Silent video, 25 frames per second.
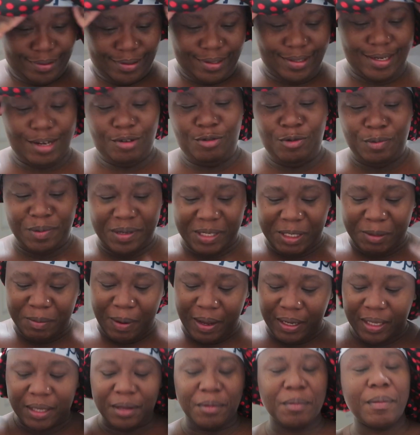they won't be
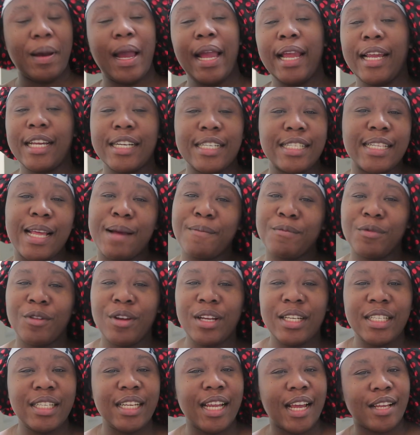smacking mine because I'm
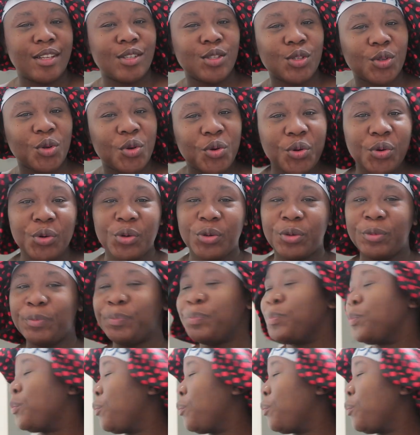not in their school.